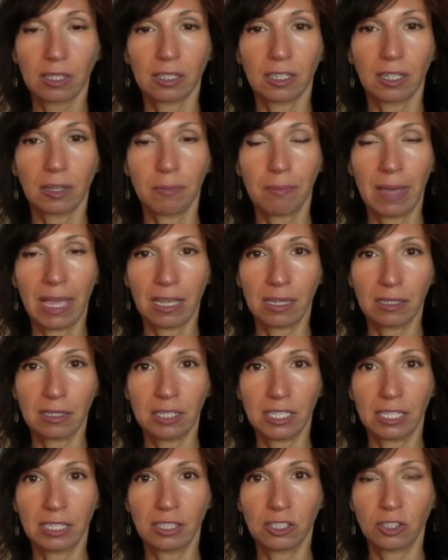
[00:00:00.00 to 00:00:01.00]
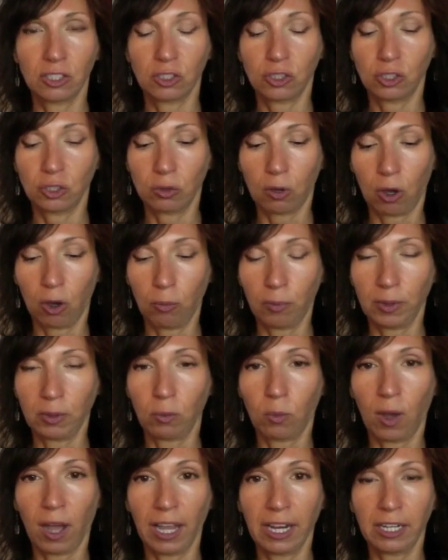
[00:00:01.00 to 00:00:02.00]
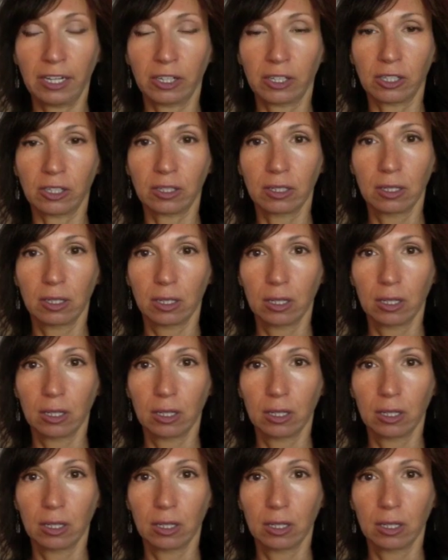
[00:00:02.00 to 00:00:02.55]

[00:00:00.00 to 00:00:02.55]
Command it to open wider.